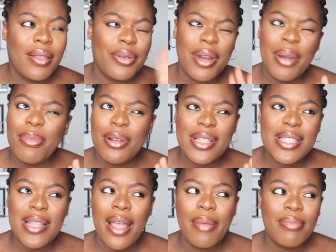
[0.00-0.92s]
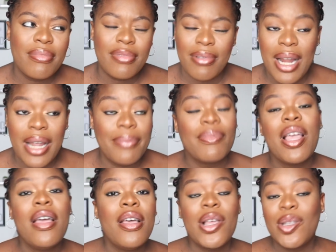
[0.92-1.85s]
three months' time, right?
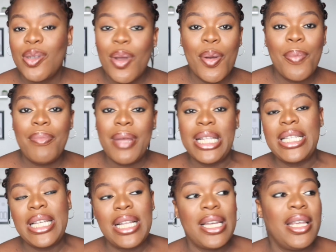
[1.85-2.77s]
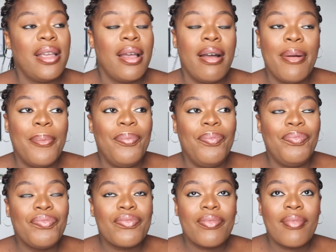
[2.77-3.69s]
So basically,
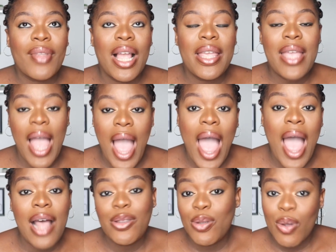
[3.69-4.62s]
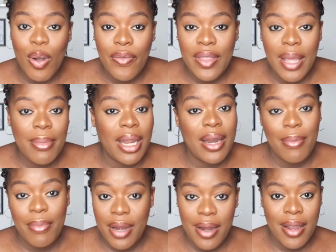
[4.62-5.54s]
um, yeah, I had two of them in
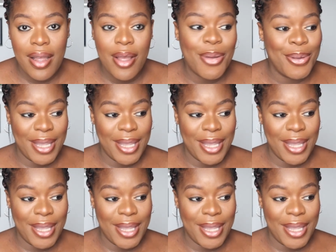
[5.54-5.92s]
America.